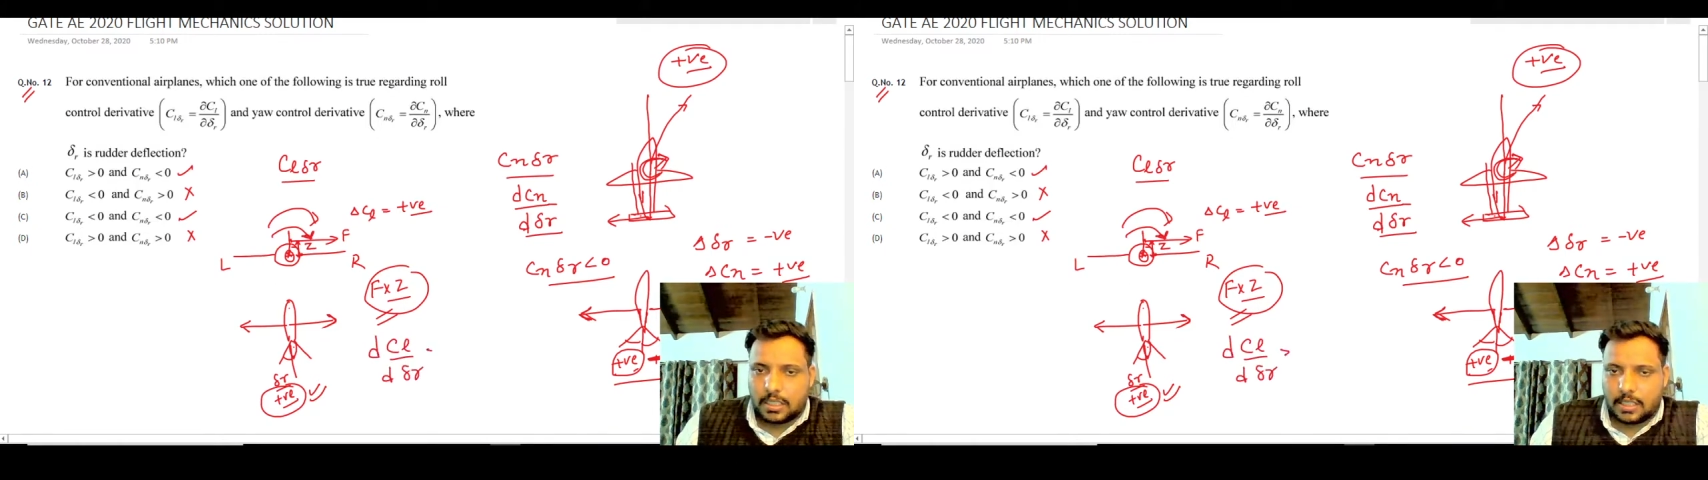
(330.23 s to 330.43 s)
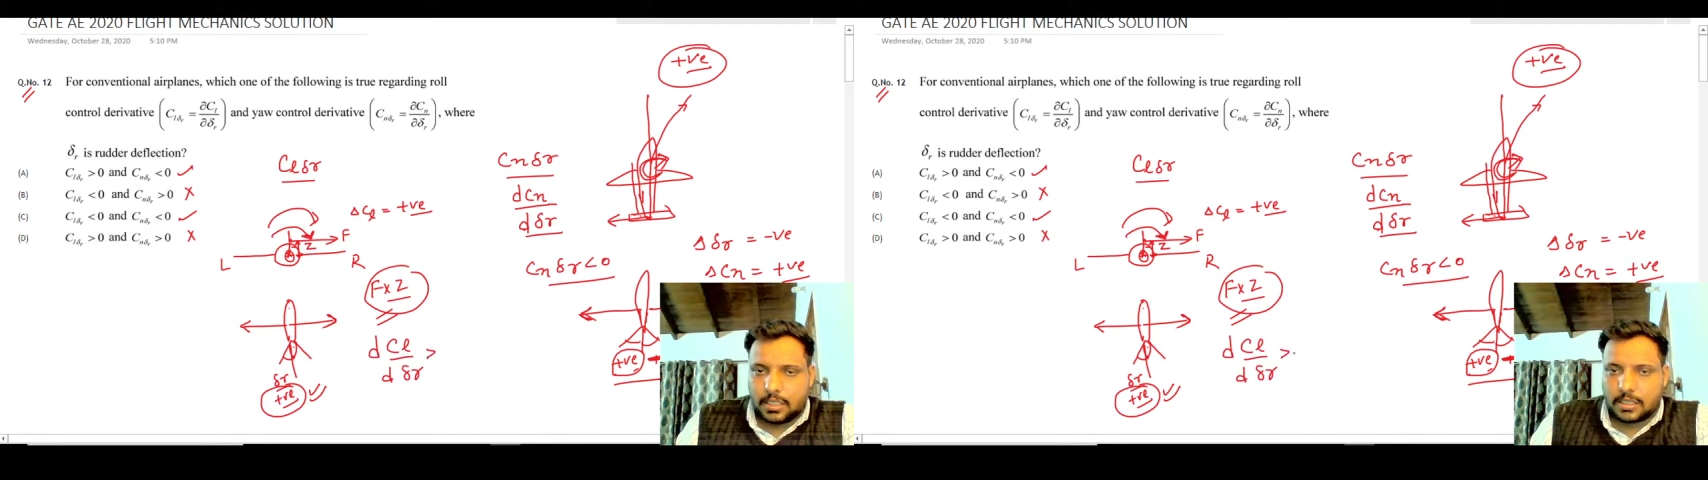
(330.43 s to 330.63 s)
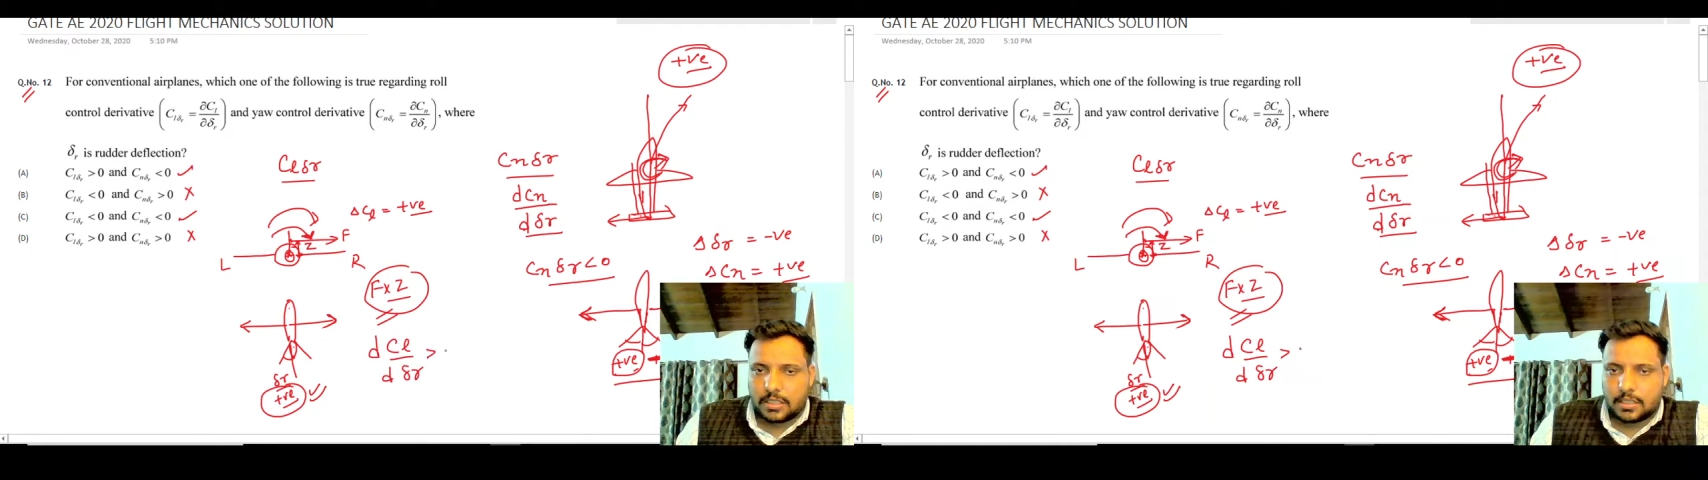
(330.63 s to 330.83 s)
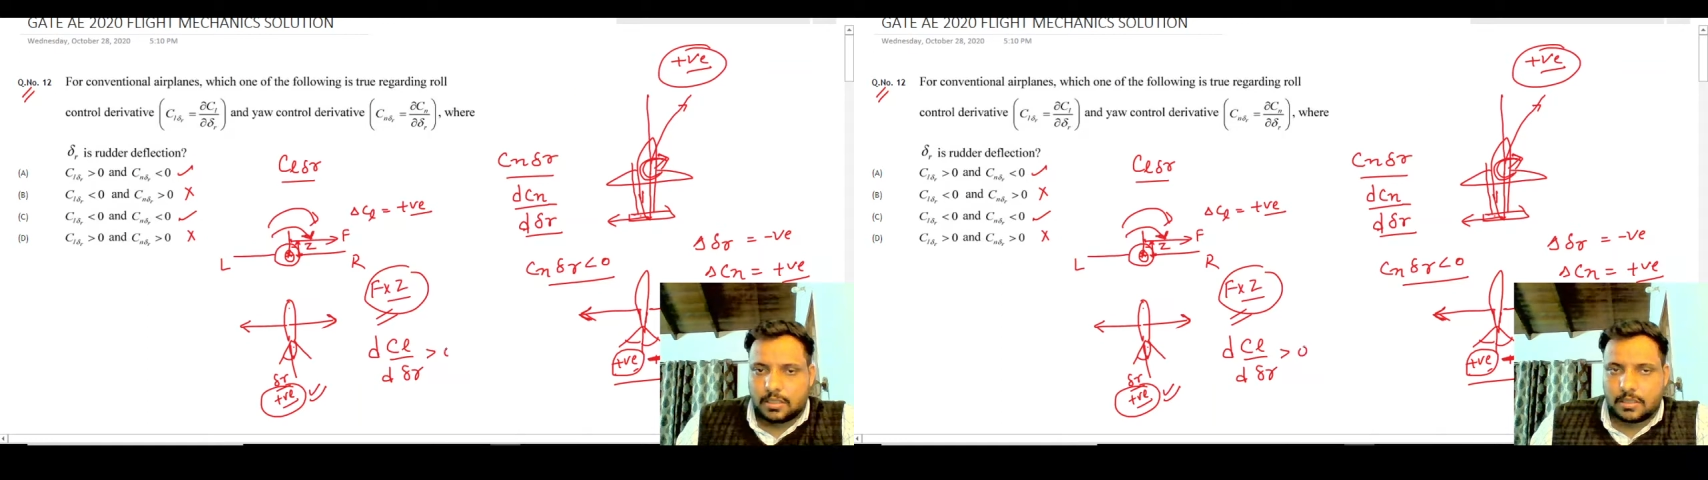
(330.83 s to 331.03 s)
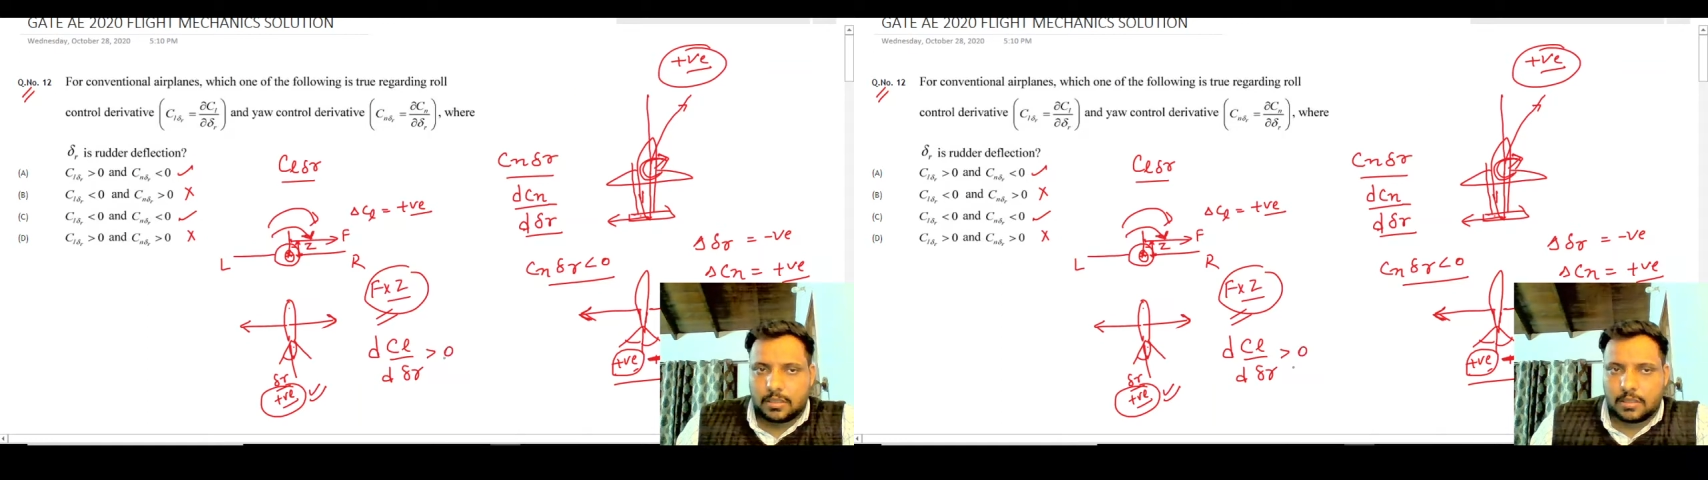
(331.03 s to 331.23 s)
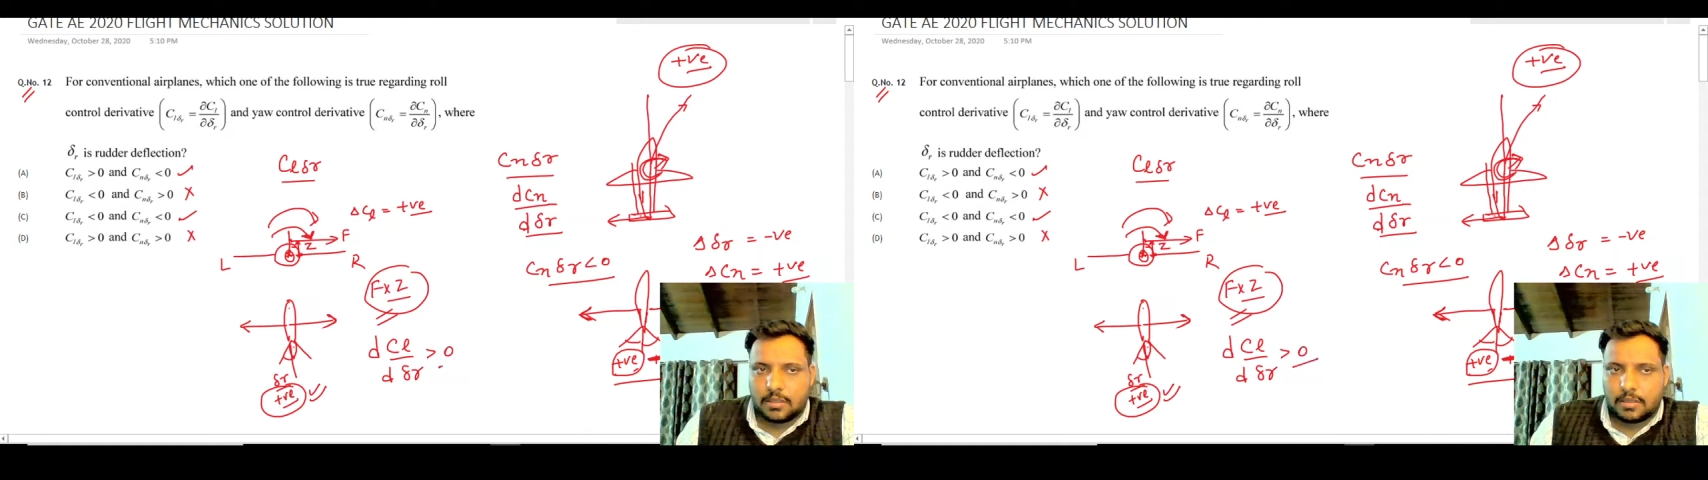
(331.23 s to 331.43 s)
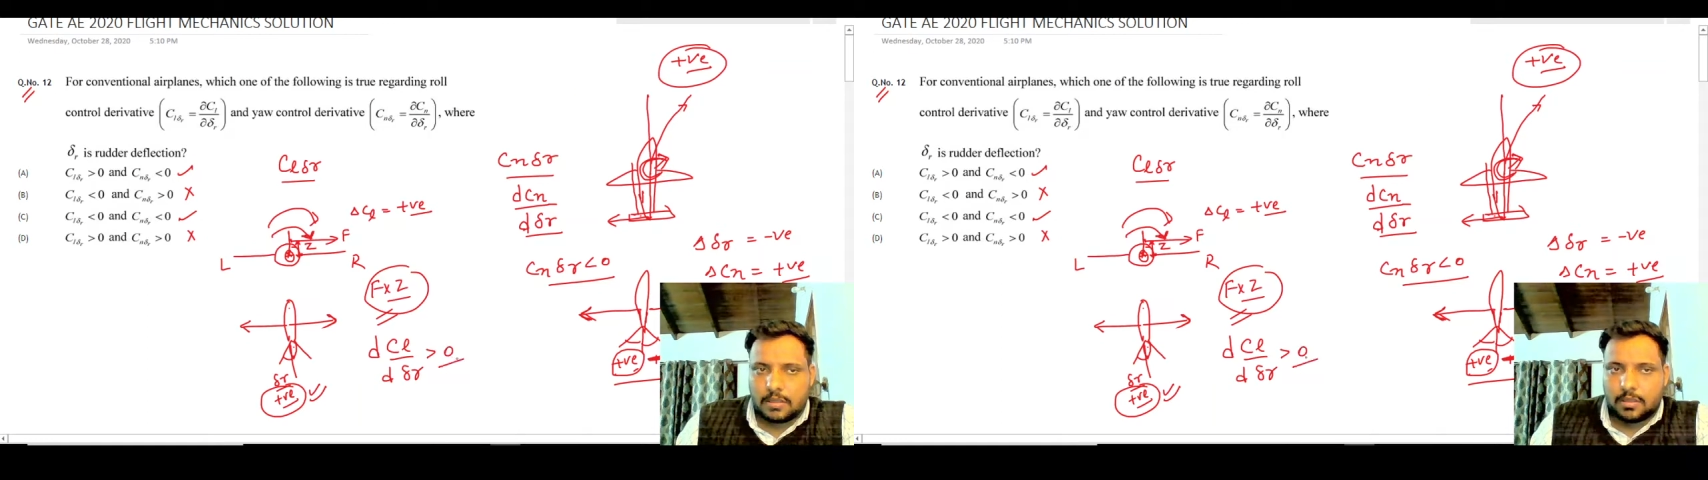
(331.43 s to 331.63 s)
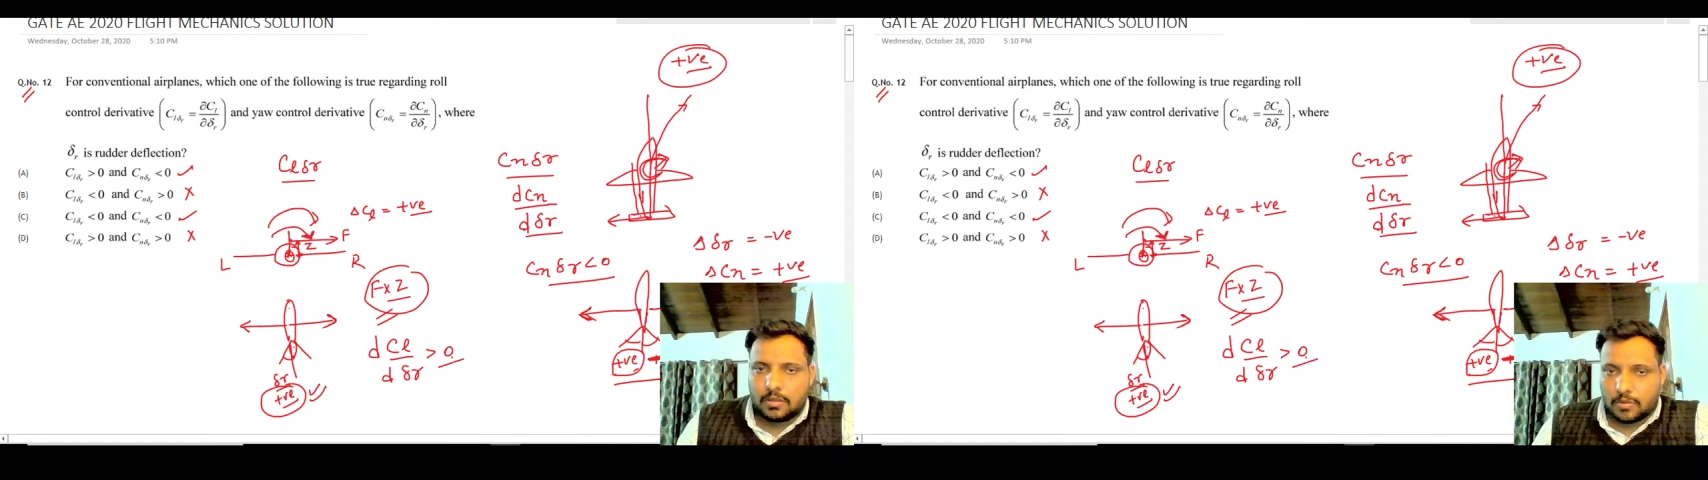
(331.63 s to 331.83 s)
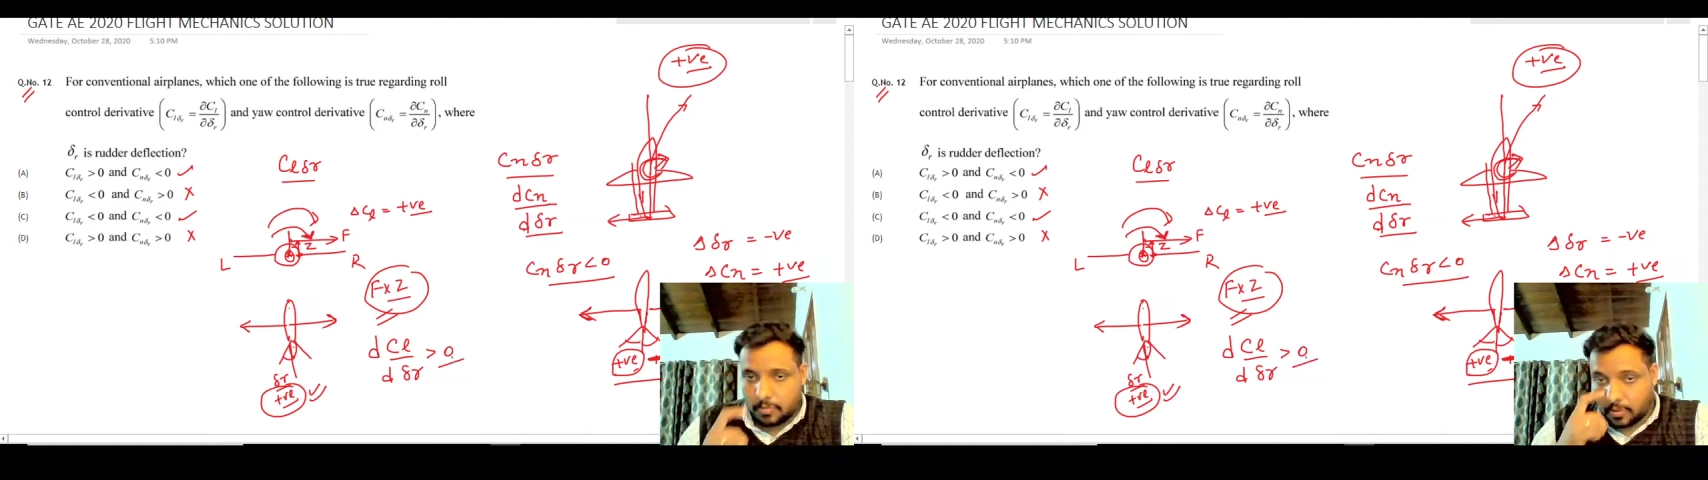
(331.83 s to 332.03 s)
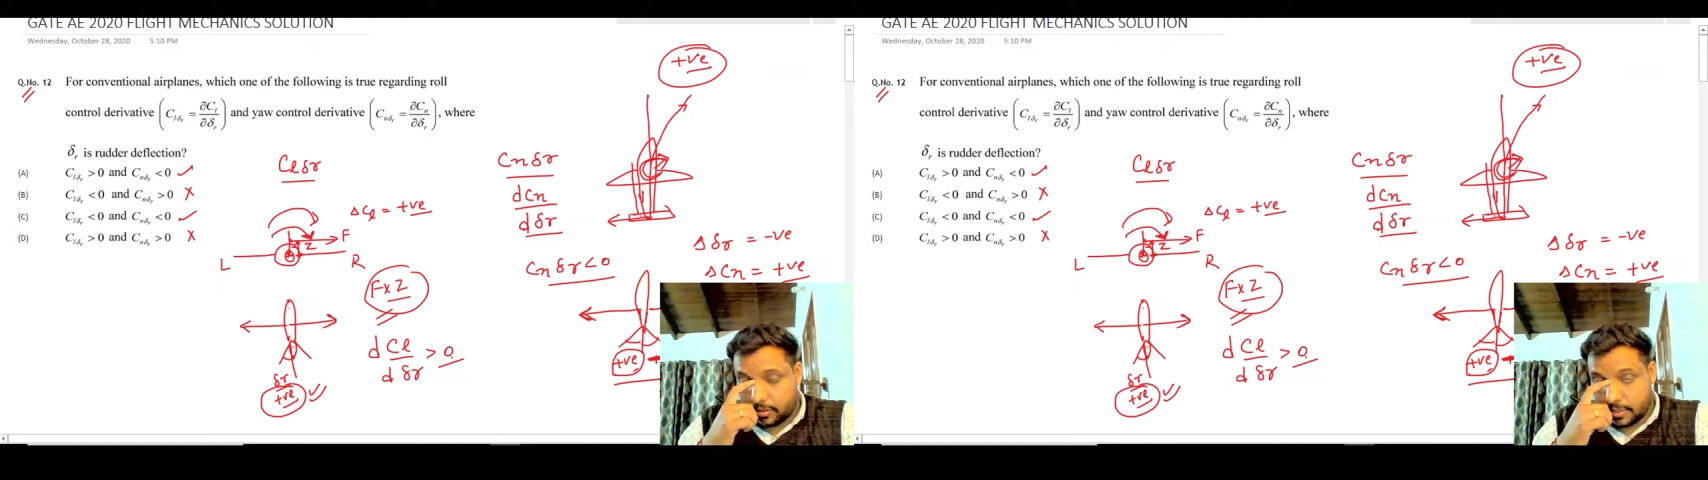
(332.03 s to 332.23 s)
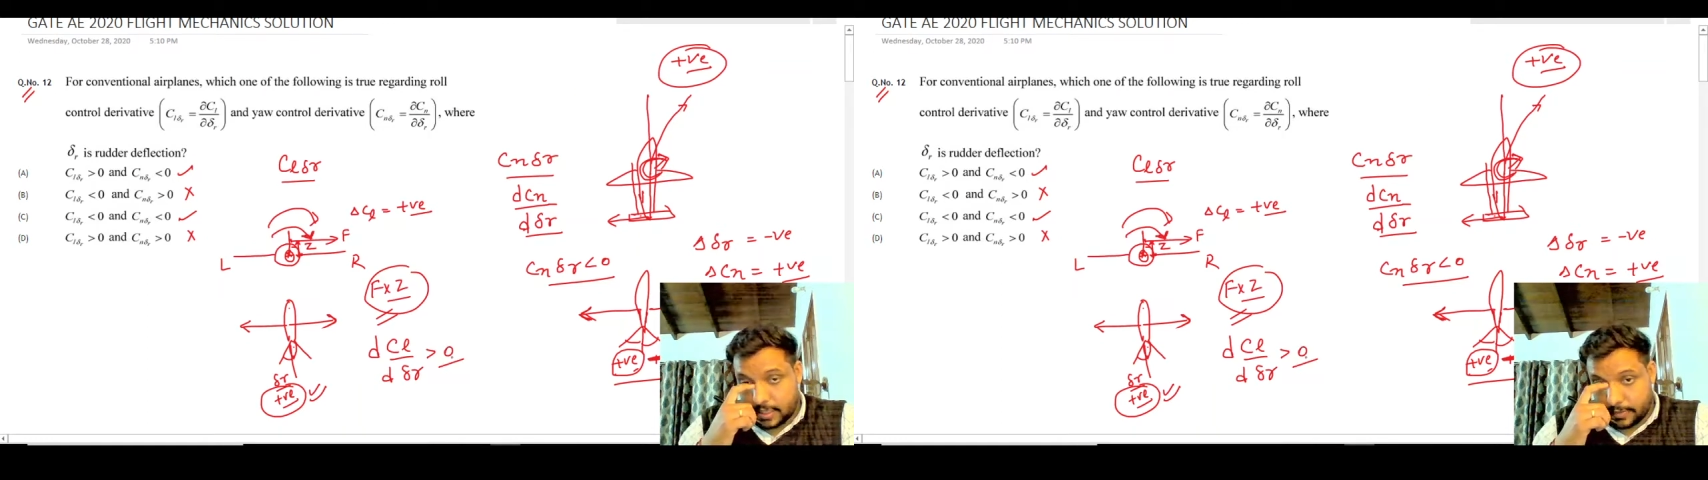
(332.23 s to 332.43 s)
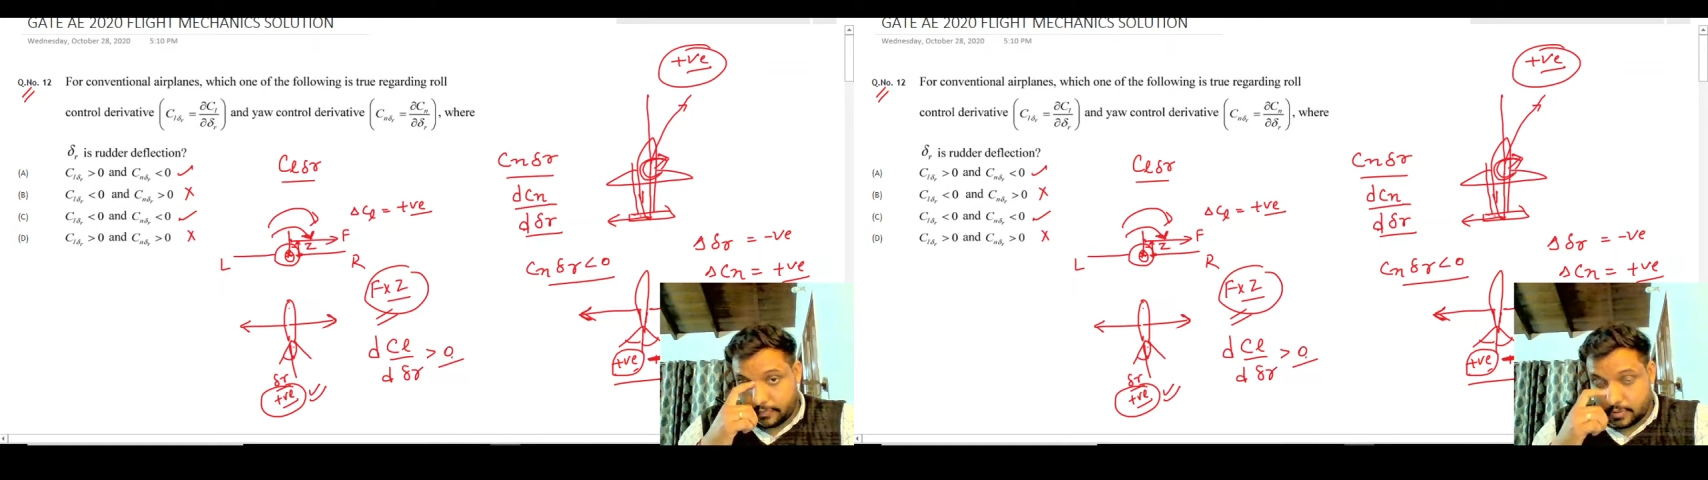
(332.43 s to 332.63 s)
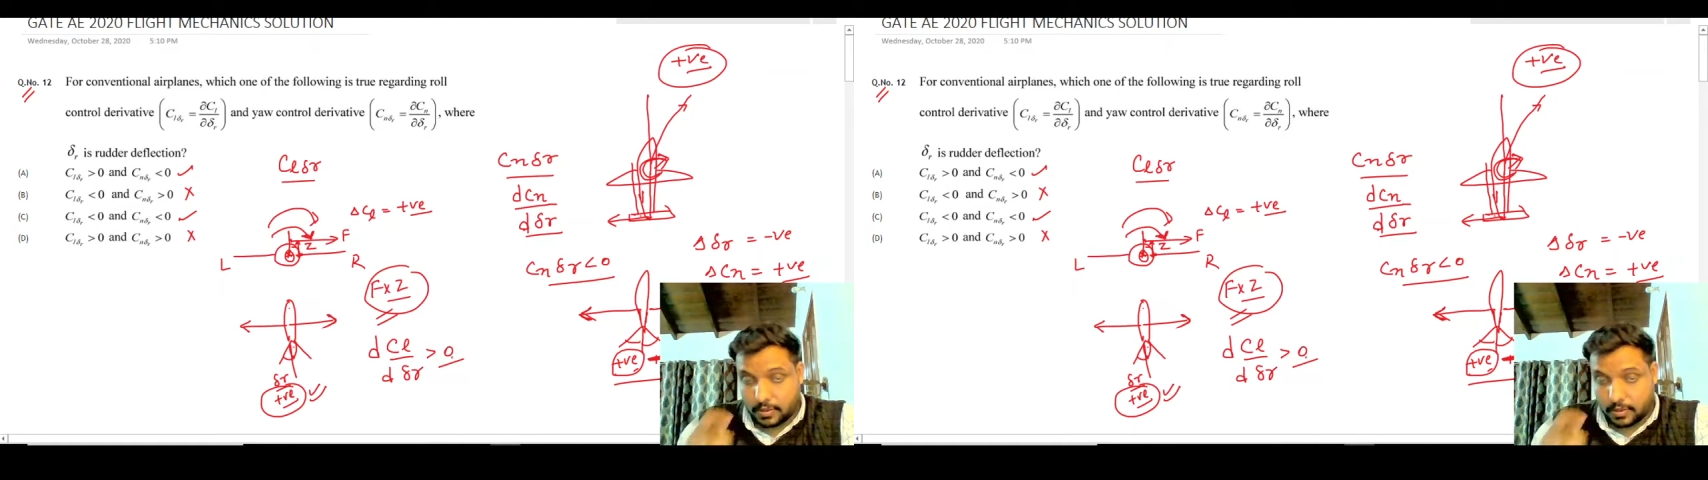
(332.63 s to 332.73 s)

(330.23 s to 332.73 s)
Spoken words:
is positive.